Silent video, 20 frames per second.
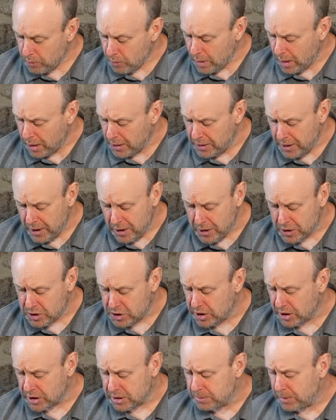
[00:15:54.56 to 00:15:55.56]
another
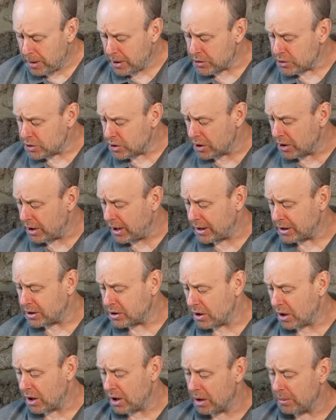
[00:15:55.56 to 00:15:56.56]
6 months and that's
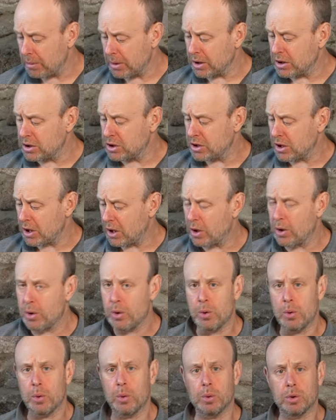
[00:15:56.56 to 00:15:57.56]
going to be
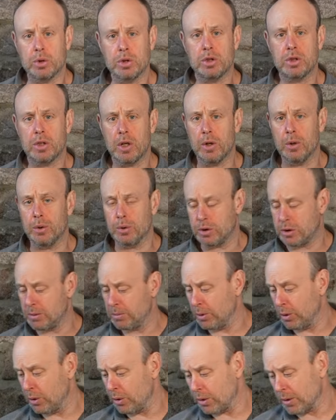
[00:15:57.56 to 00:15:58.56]
so
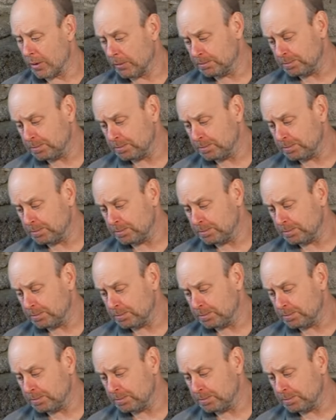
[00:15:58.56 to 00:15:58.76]
smooth.